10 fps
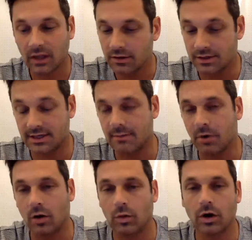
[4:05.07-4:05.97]

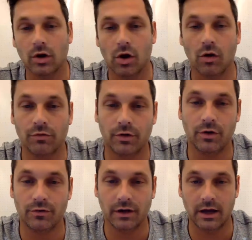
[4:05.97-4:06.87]
artwork over and
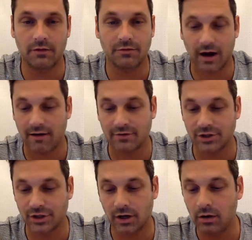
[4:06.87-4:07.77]
over again for every
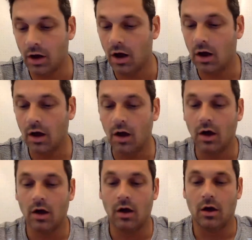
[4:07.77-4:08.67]
show,
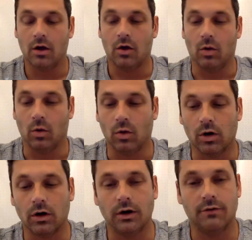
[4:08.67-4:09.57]

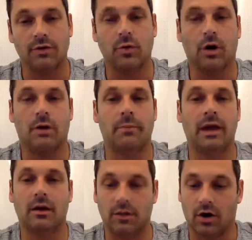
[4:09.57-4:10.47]
or if you want to
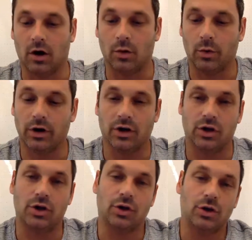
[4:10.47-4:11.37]
make the
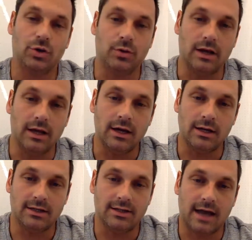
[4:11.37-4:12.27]
artwork
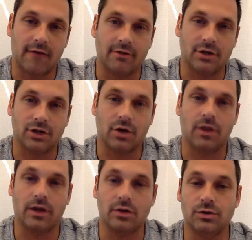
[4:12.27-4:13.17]
unique to every show
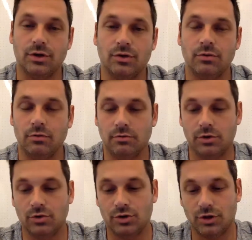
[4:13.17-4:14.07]
that you do,
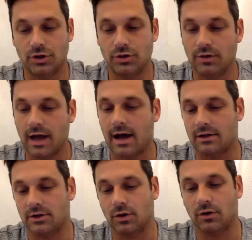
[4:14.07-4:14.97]
you should do that.
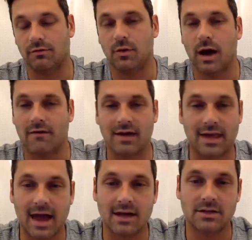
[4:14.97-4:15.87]
So if you have a
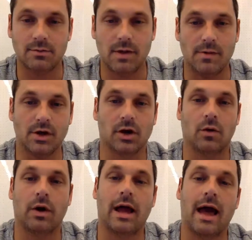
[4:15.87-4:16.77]
guest, maybe you're going to
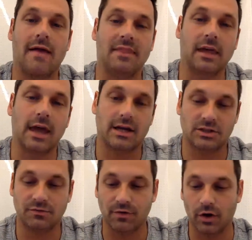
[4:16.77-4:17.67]
want to add the
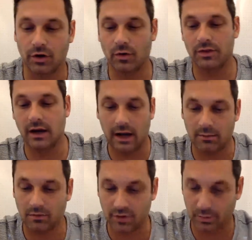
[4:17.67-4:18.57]
guest photo and the name
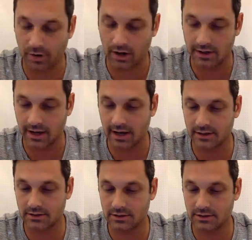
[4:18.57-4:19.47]
of your
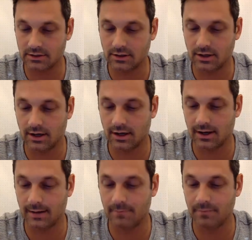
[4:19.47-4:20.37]
podcast.
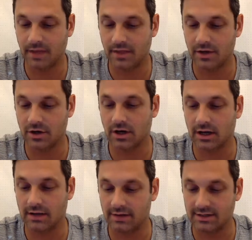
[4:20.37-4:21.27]
And then you're going to
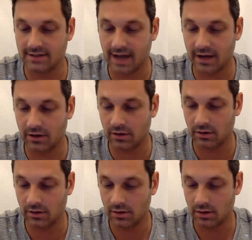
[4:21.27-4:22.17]
give it a
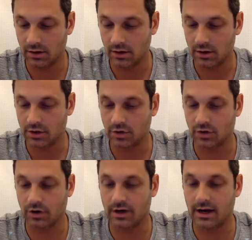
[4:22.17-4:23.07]
title. You're
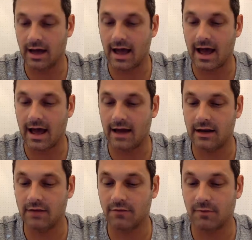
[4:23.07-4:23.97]
going to add
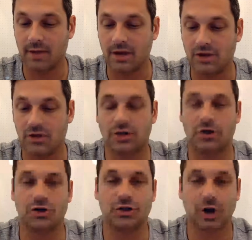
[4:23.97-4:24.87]
information,
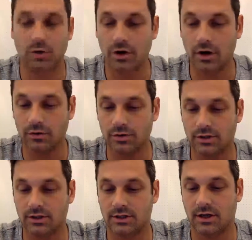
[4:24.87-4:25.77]
your show notes
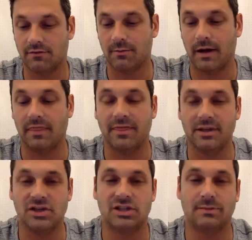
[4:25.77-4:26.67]
and stuff about
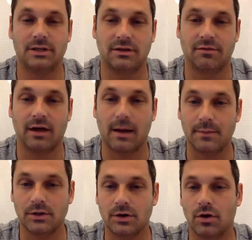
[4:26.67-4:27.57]
this specific
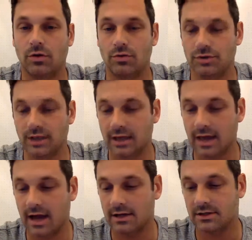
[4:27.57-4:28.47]
episode. Who's the
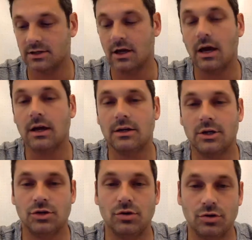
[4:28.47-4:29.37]
guest?
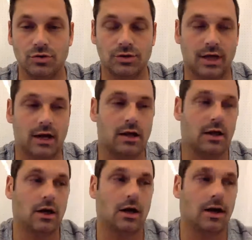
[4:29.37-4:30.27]
Did you use any